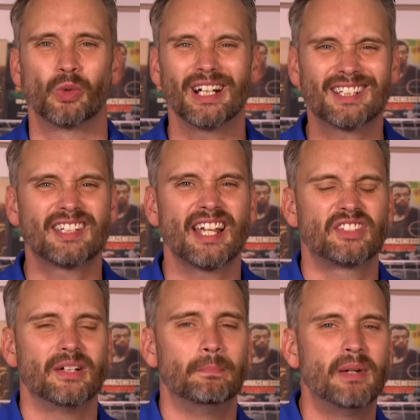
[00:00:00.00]
Rick says
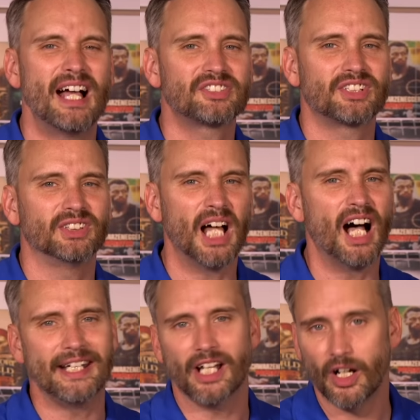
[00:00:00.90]
the best
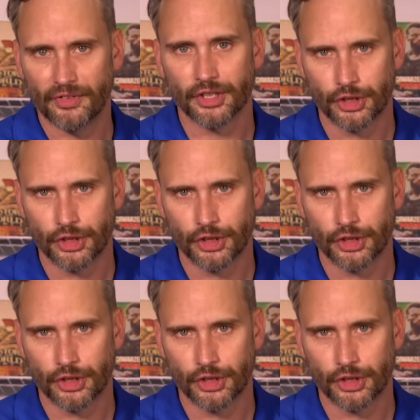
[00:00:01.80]
line of the